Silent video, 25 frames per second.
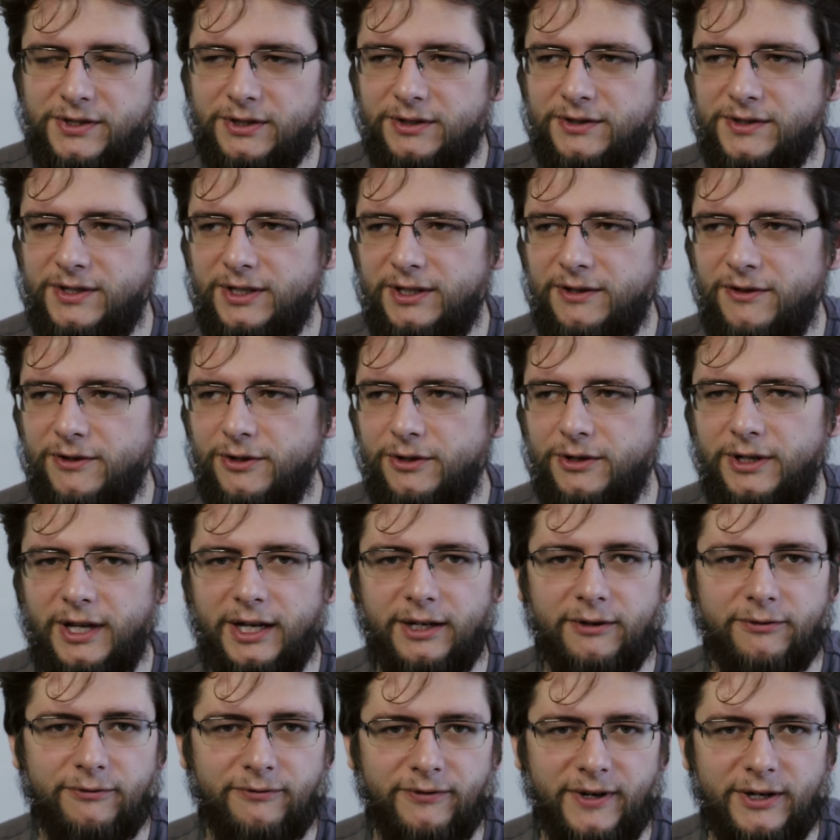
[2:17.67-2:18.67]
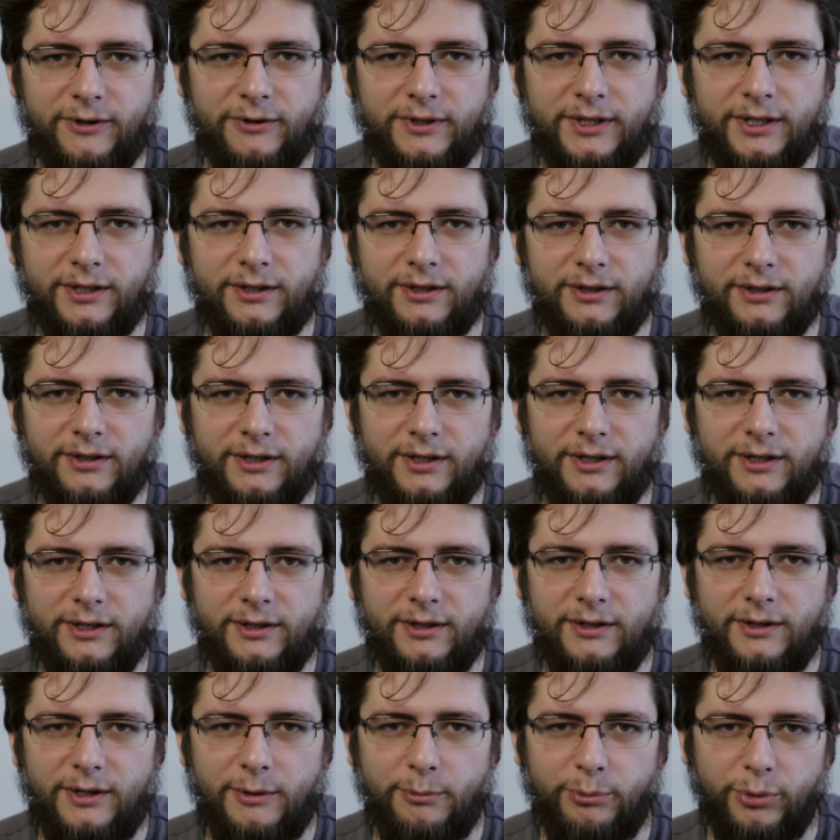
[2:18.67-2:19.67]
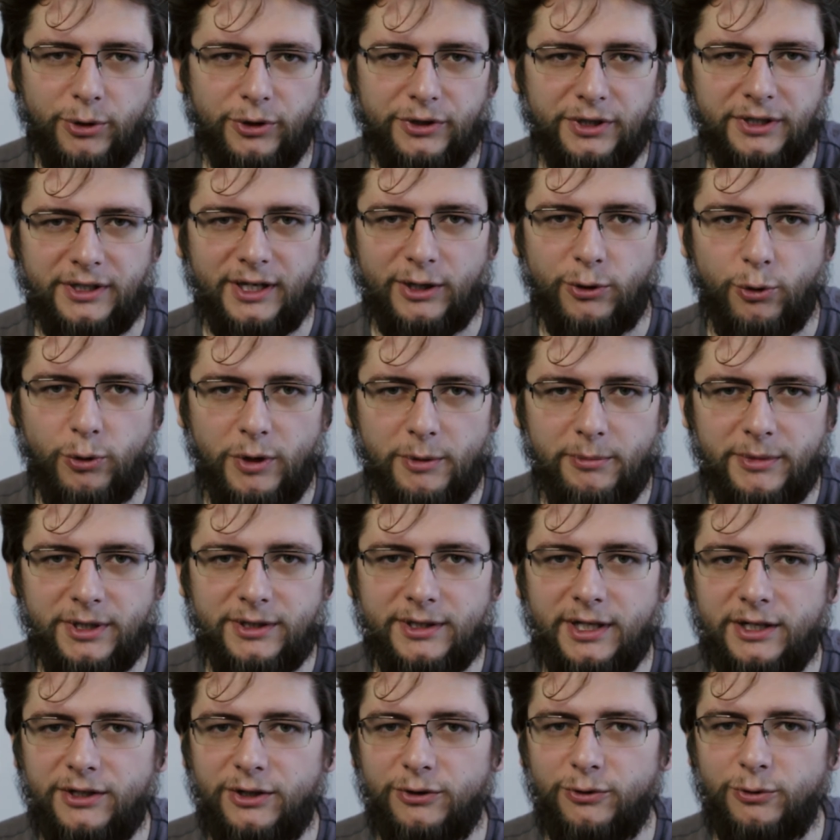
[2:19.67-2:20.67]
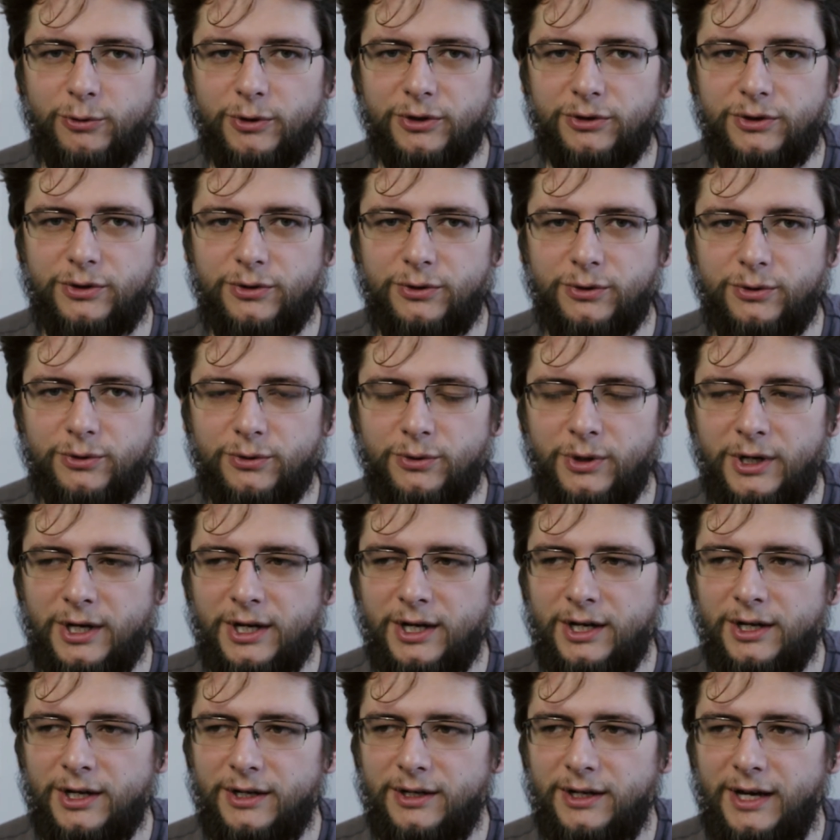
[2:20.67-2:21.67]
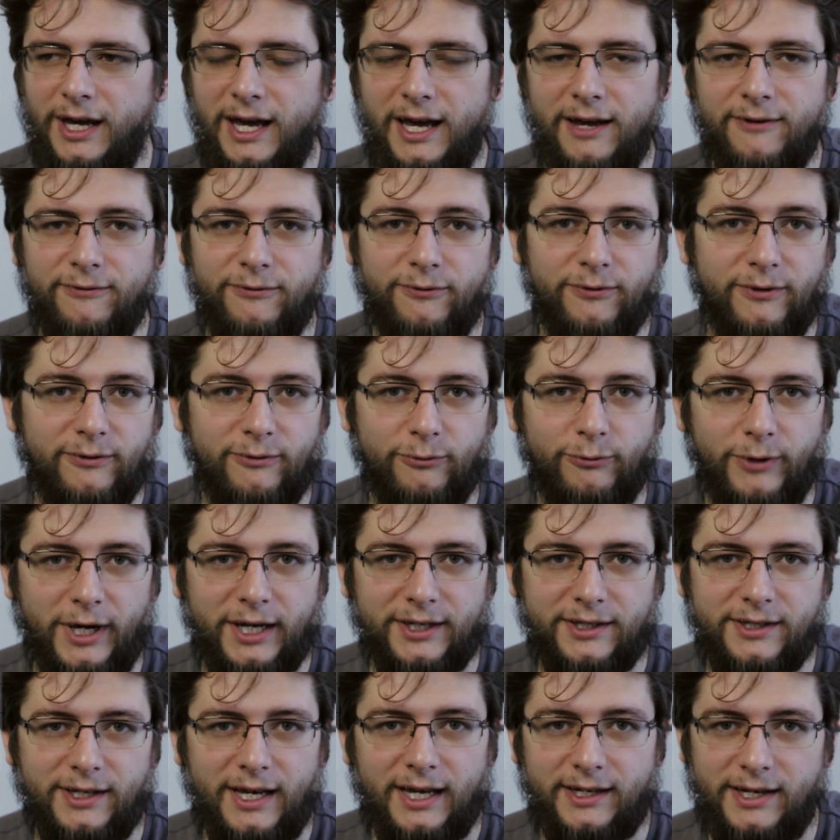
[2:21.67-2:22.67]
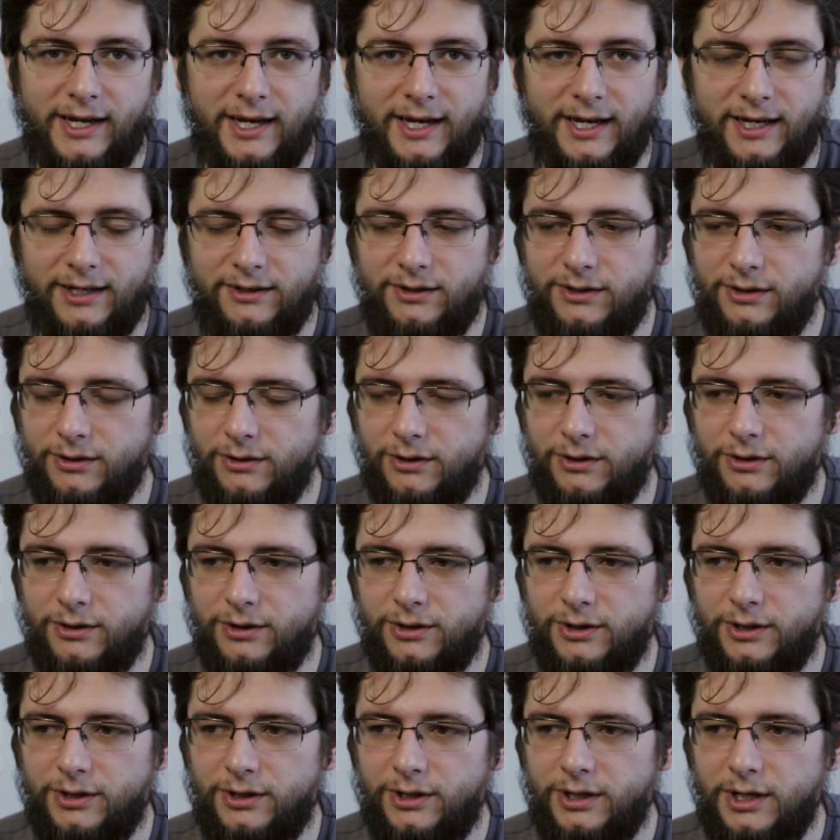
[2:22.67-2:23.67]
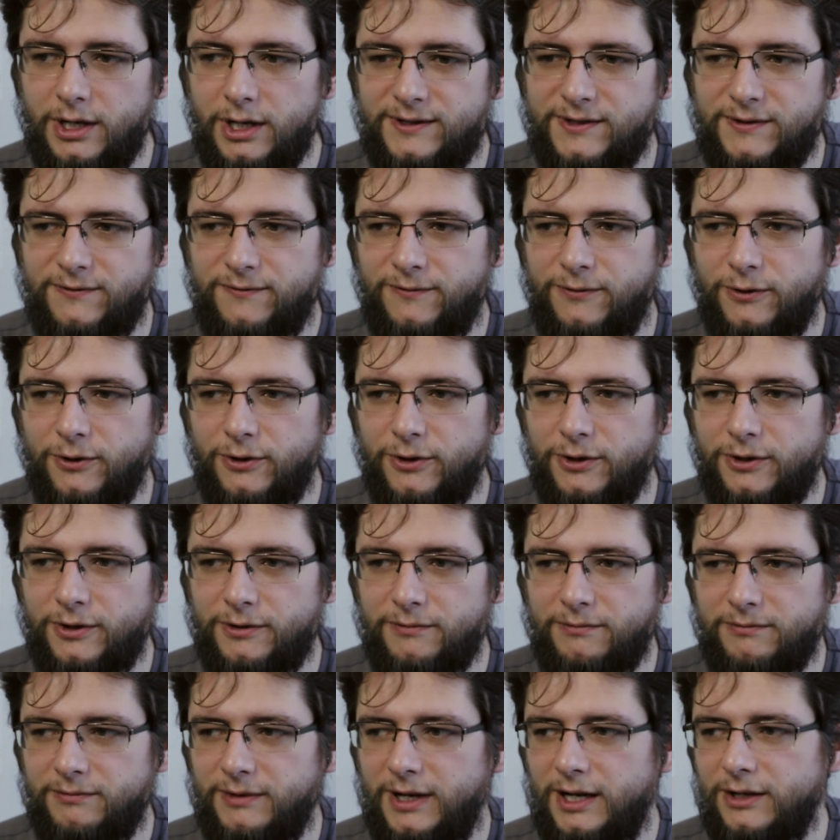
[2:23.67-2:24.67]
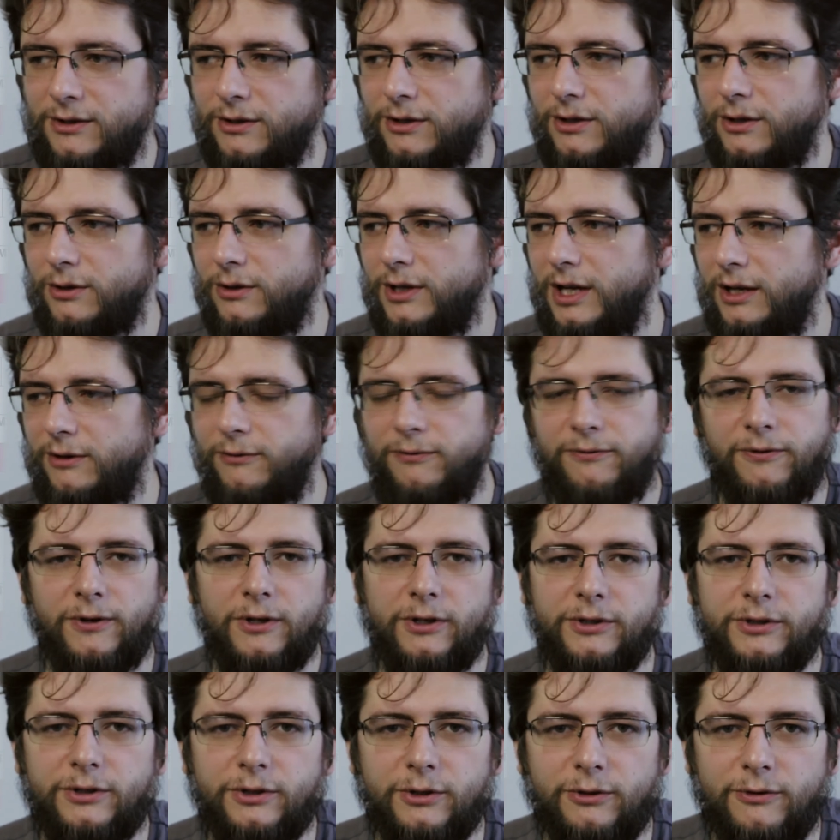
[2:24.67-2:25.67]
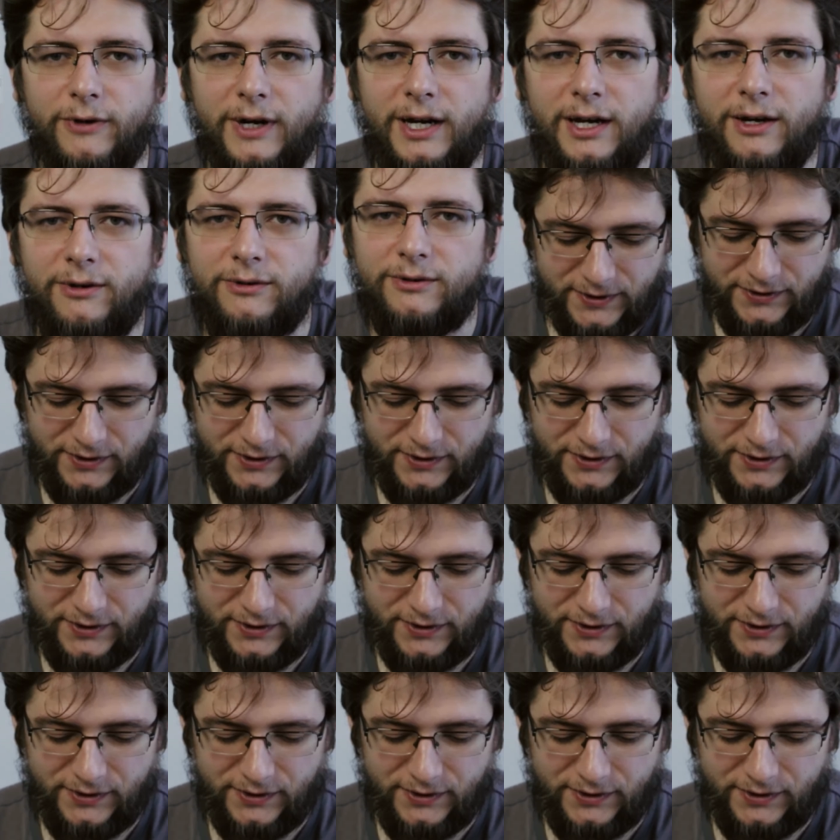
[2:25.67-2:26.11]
It's either very important equipment that you want to have right at hand, or it's for, I don't know, falling to the ground.